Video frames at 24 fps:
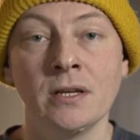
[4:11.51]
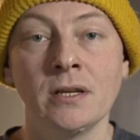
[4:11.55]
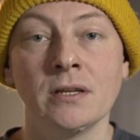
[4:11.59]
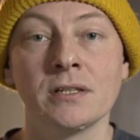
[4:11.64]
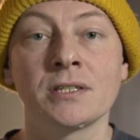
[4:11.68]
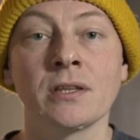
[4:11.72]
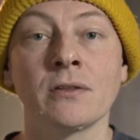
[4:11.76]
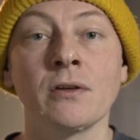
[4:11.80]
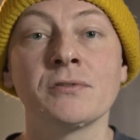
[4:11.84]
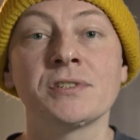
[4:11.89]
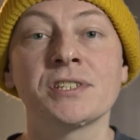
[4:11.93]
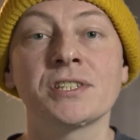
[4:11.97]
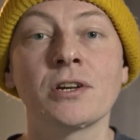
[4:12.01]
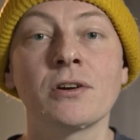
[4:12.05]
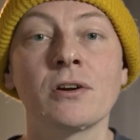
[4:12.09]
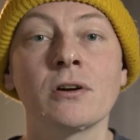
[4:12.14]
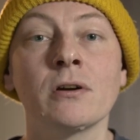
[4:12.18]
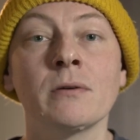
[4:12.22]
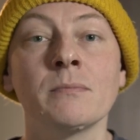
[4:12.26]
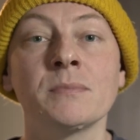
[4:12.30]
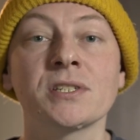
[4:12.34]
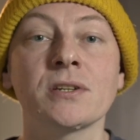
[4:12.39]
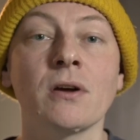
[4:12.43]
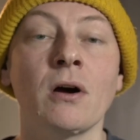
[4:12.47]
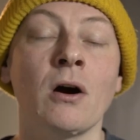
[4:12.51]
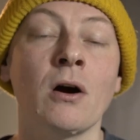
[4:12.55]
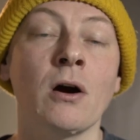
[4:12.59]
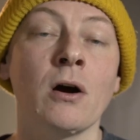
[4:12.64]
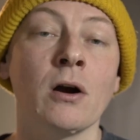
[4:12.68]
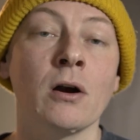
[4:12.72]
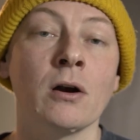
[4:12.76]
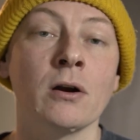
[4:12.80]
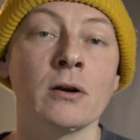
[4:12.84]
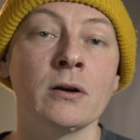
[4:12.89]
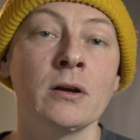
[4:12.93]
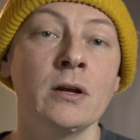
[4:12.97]
So those terms
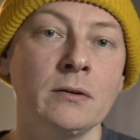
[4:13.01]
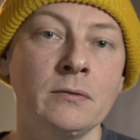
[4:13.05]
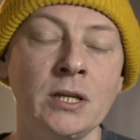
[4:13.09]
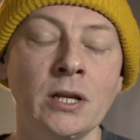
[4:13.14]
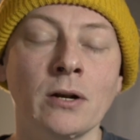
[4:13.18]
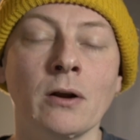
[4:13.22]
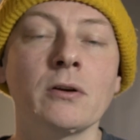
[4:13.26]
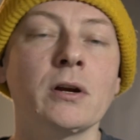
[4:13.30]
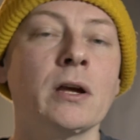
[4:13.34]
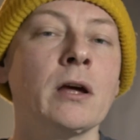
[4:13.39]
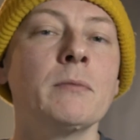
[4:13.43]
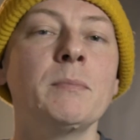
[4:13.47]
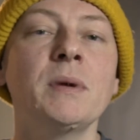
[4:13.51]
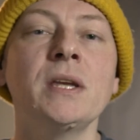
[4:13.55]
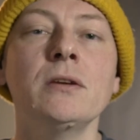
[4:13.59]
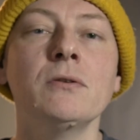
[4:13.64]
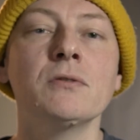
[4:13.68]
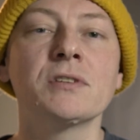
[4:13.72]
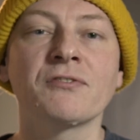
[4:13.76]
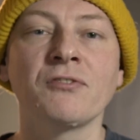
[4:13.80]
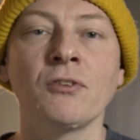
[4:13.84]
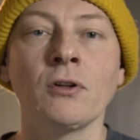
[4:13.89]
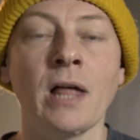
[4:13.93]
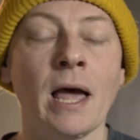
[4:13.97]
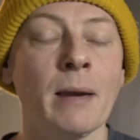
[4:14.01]
are, you know, going to be useful.